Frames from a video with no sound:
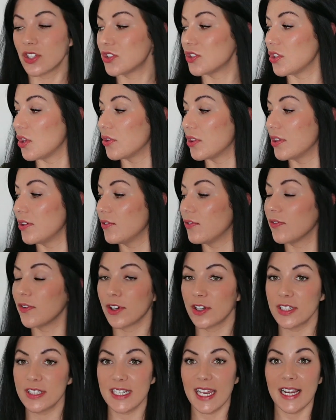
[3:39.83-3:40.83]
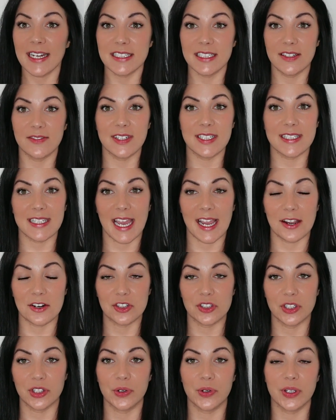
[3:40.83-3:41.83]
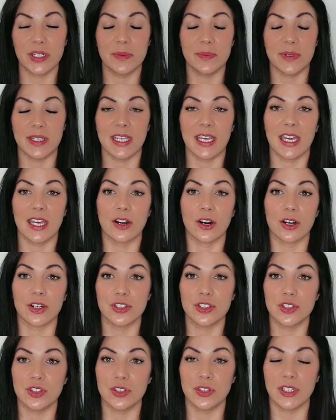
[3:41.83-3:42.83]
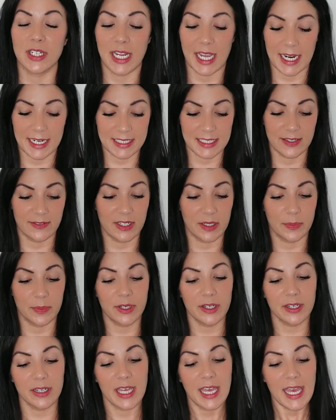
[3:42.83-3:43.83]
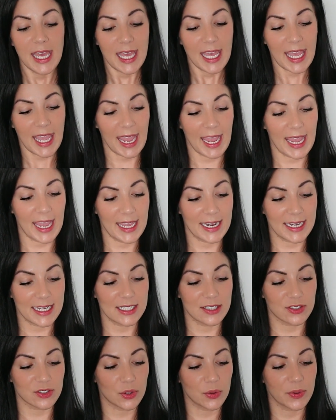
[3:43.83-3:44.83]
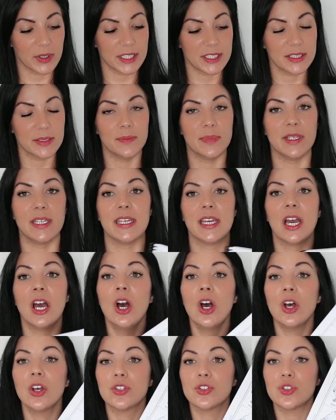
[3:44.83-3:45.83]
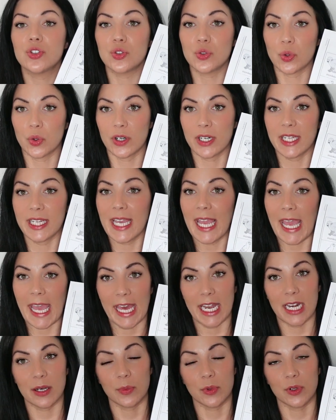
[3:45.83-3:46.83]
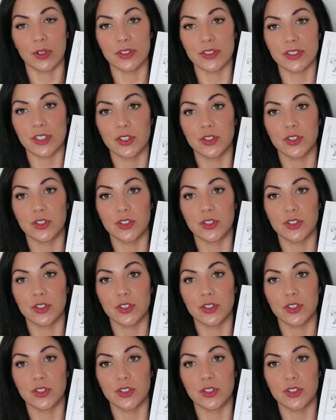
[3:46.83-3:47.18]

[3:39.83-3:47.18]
So the first activity is actually going to be in our student activity book, and it's going to be sorting animals.